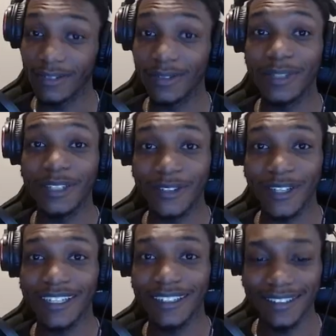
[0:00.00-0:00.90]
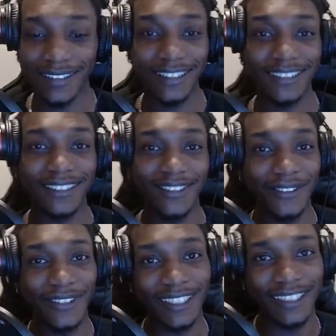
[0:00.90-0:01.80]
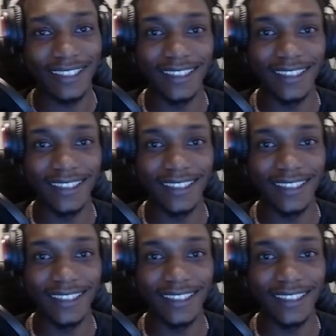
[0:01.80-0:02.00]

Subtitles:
would be great. Let's see what we get.